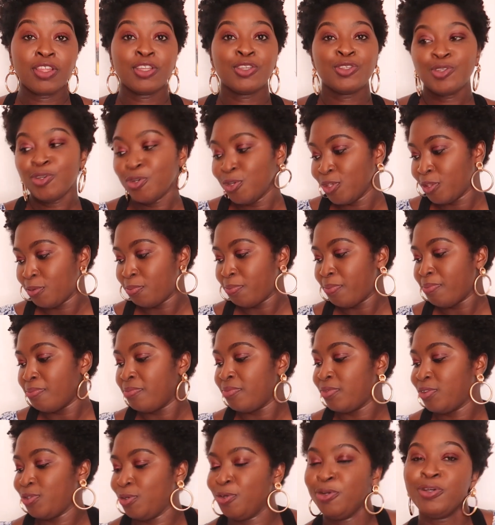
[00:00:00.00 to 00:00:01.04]

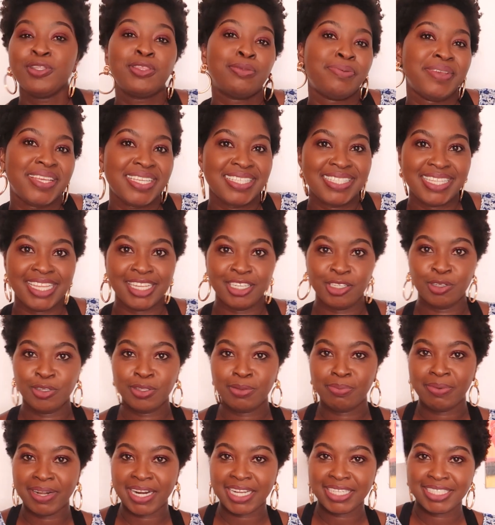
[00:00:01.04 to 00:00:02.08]
toothpaste and
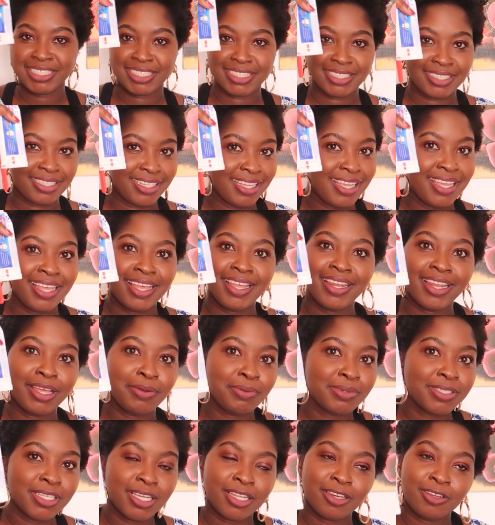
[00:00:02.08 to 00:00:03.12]
toothbrush. Let
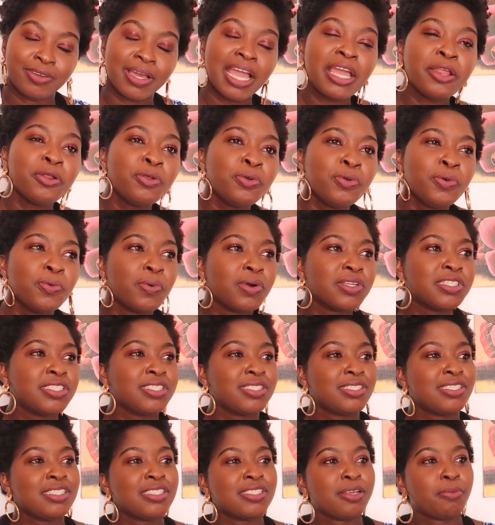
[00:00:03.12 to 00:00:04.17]
me tell you, I don't know what it
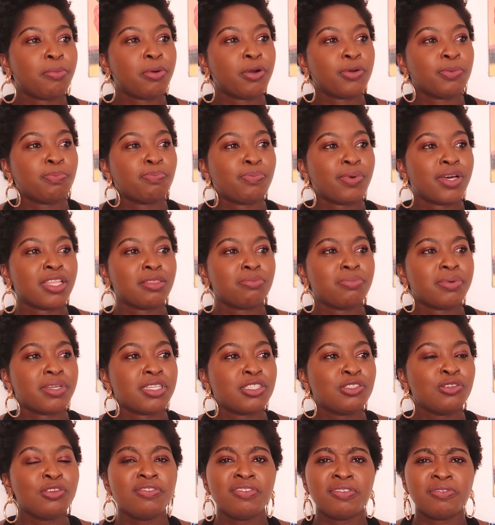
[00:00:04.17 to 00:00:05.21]
is about birth,
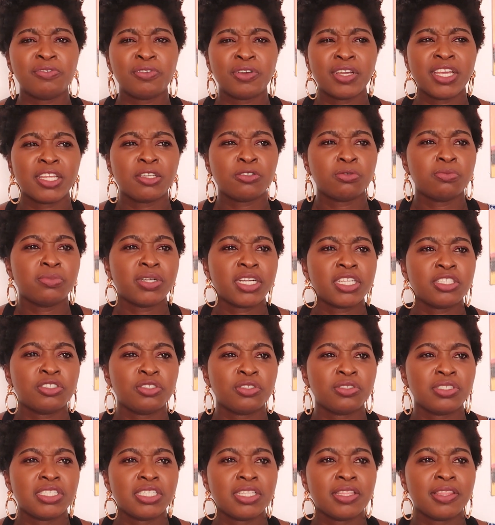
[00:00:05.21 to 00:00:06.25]
but you even forget to brush
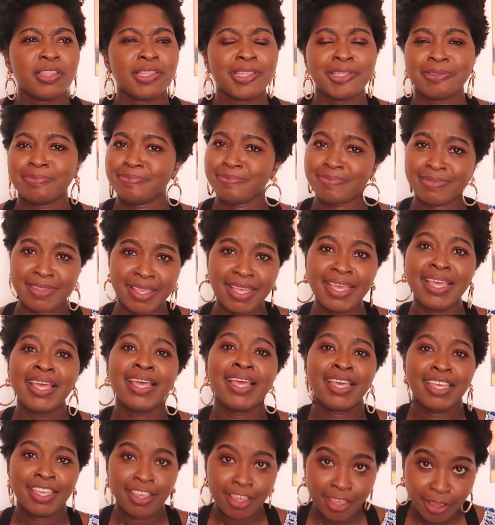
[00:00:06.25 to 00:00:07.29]
your teeth.
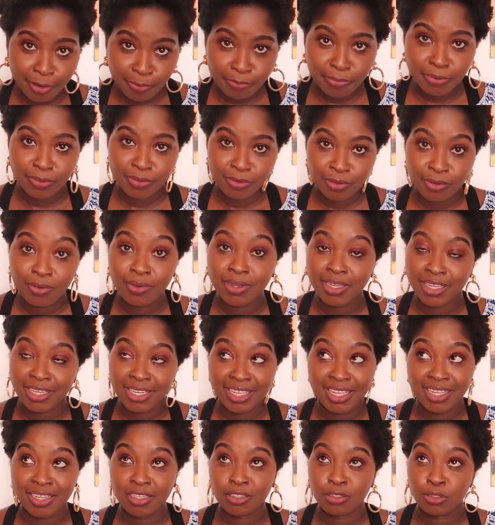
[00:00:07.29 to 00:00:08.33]
Yep, you can
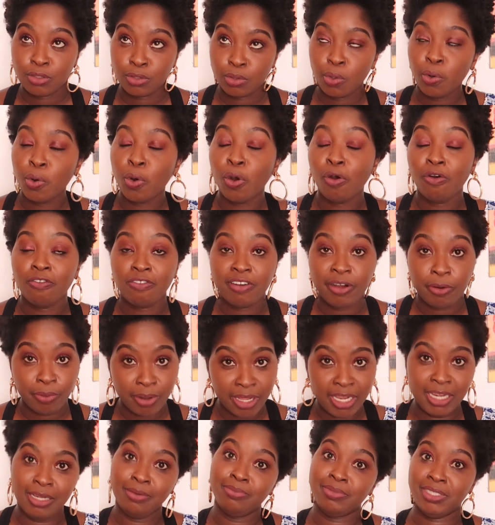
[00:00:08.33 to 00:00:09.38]
get so
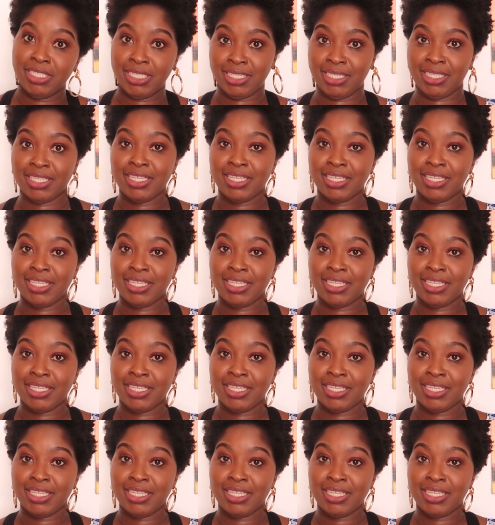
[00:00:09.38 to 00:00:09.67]
overwhelmed